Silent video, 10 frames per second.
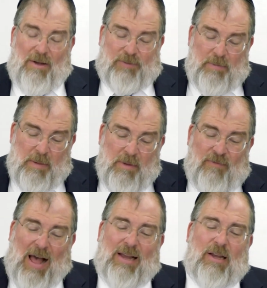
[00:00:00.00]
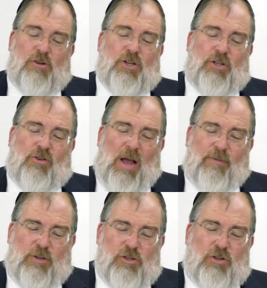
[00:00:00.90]
have to be mevakesh it. You
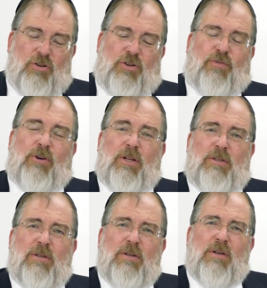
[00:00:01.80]
have to search for it.